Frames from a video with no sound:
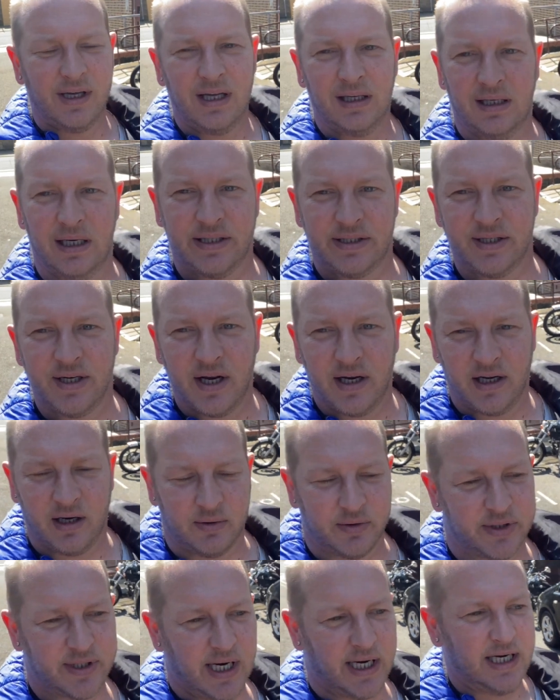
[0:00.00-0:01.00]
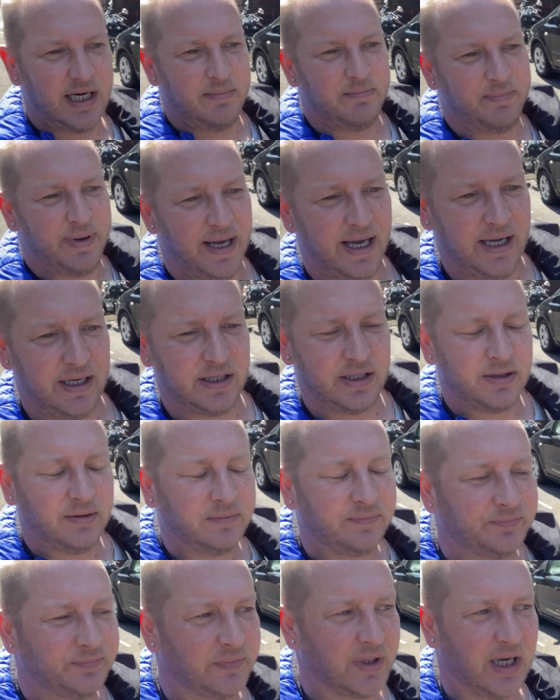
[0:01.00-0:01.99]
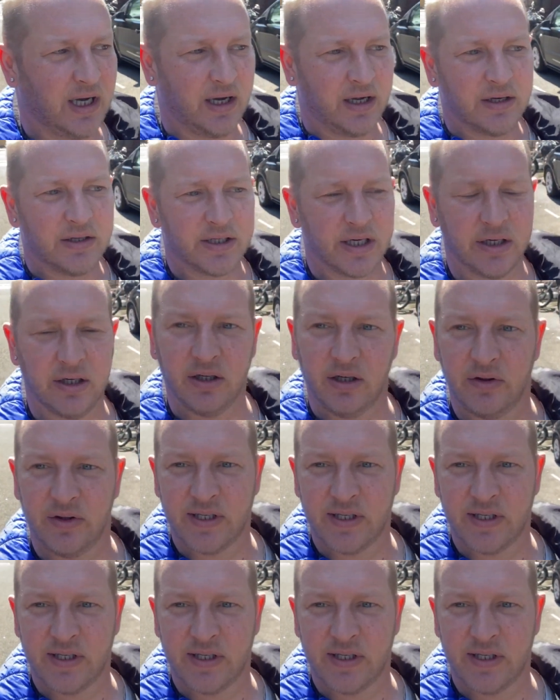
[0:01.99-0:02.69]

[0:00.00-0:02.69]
Last night I was laying in bed and I heard